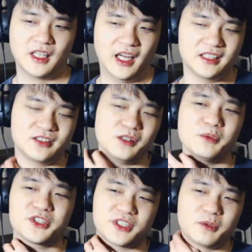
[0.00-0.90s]
I still
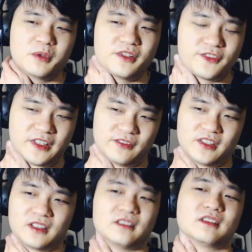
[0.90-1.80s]
wish they would have
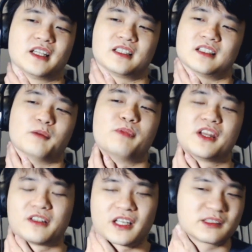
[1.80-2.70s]
given, like, a
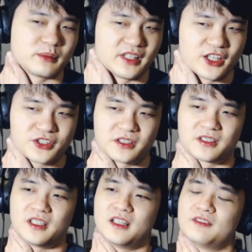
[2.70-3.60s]
better
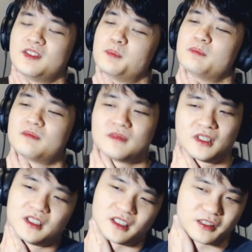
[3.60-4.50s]
explanation of the
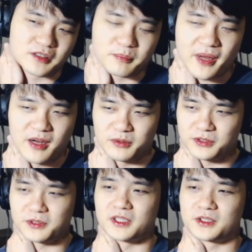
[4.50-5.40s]
current power
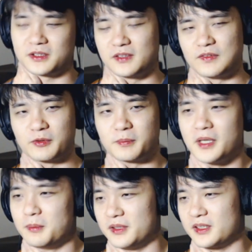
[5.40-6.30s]
structure of the
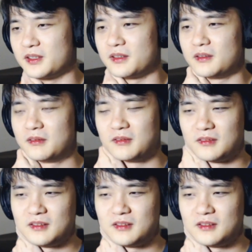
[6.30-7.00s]
Republic, though.